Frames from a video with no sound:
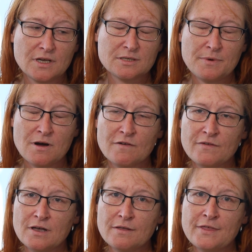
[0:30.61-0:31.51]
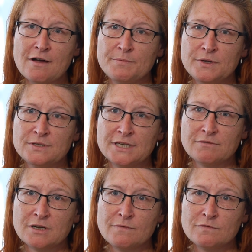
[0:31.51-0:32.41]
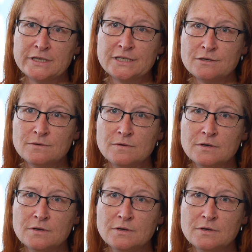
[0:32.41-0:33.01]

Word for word: as part of a therapeutic recovery tool.